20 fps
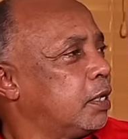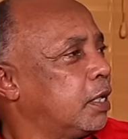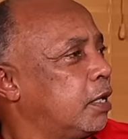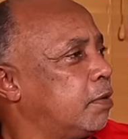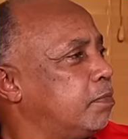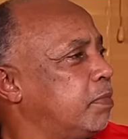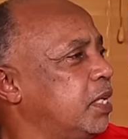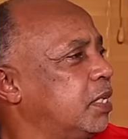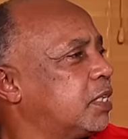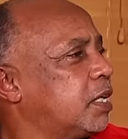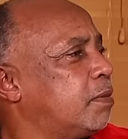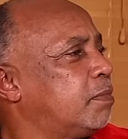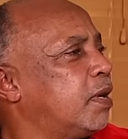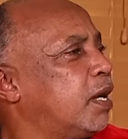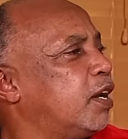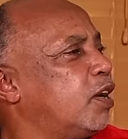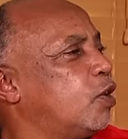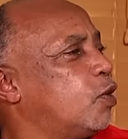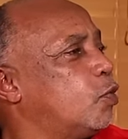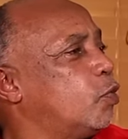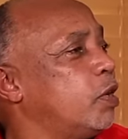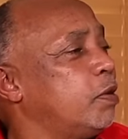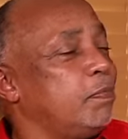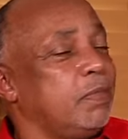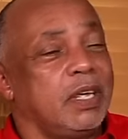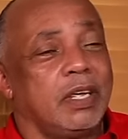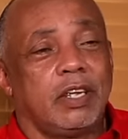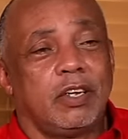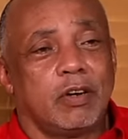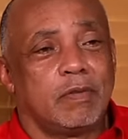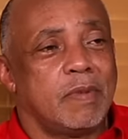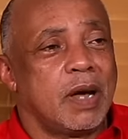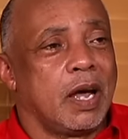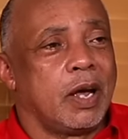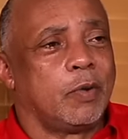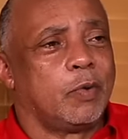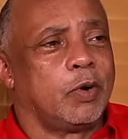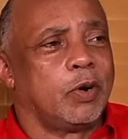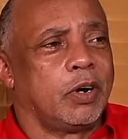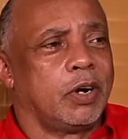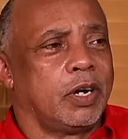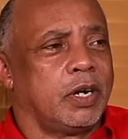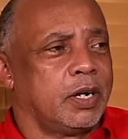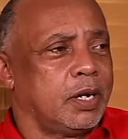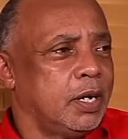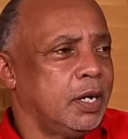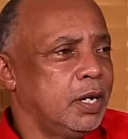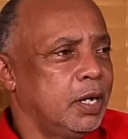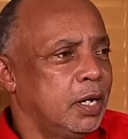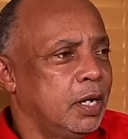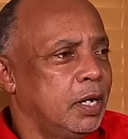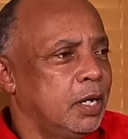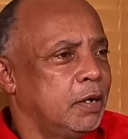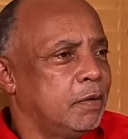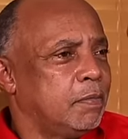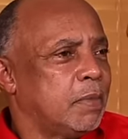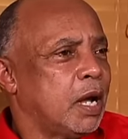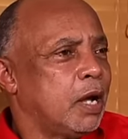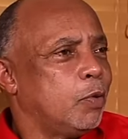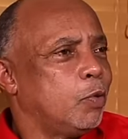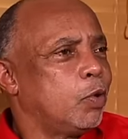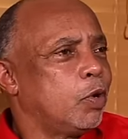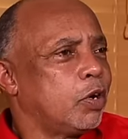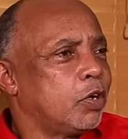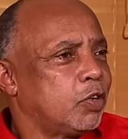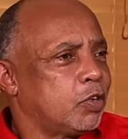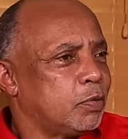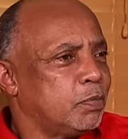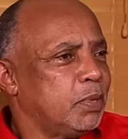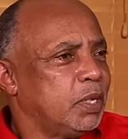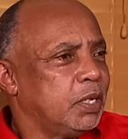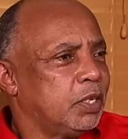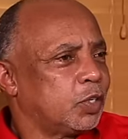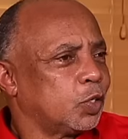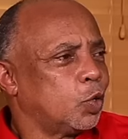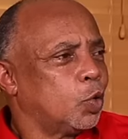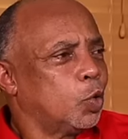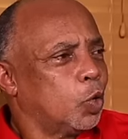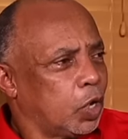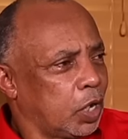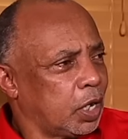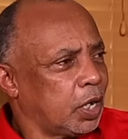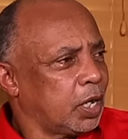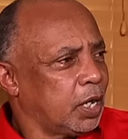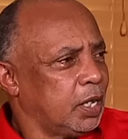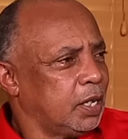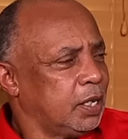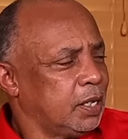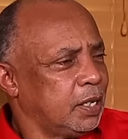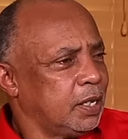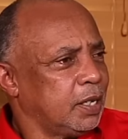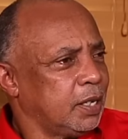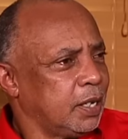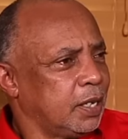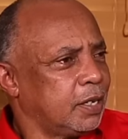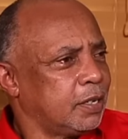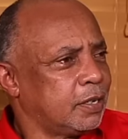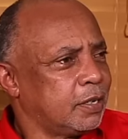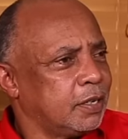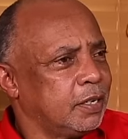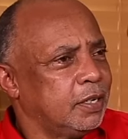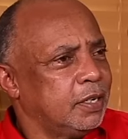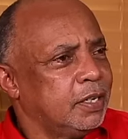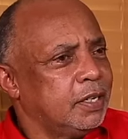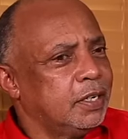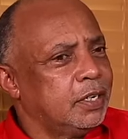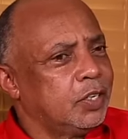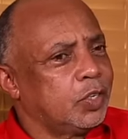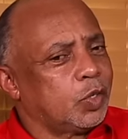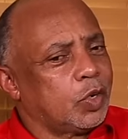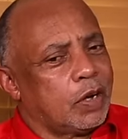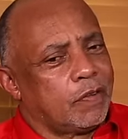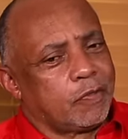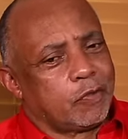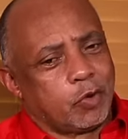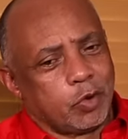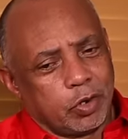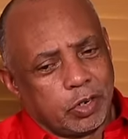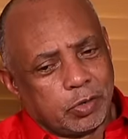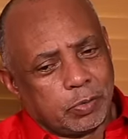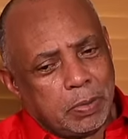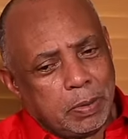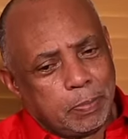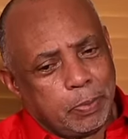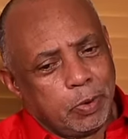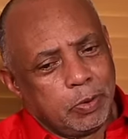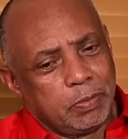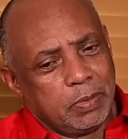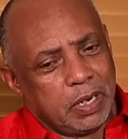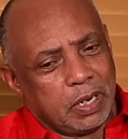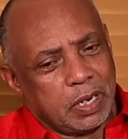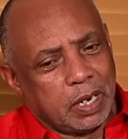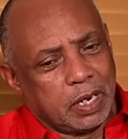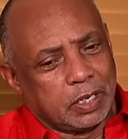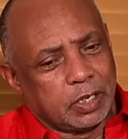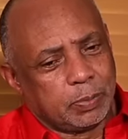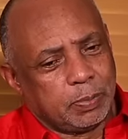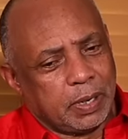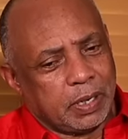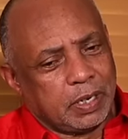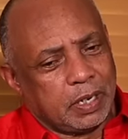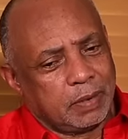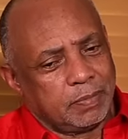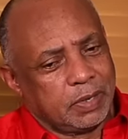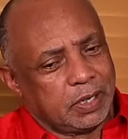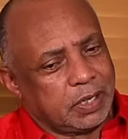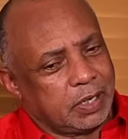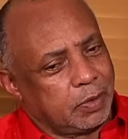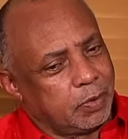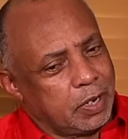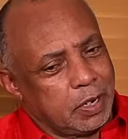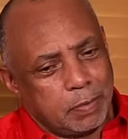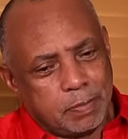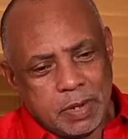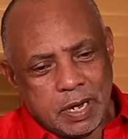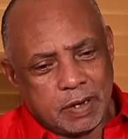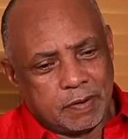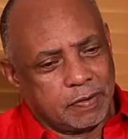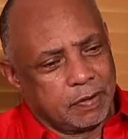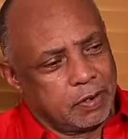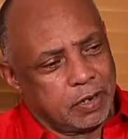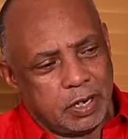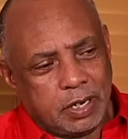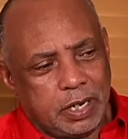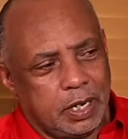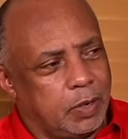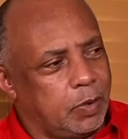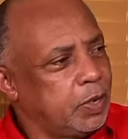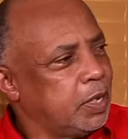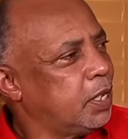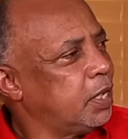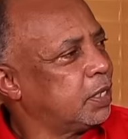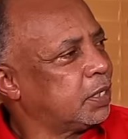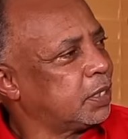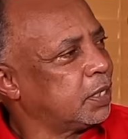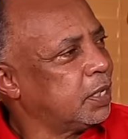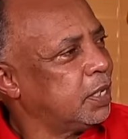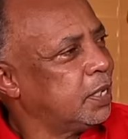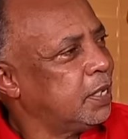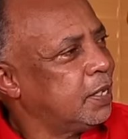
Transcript: And me as a man now, when me give my word to me is goal. You know, so of course, me put me in a spot and I said, well, me have to deal with this.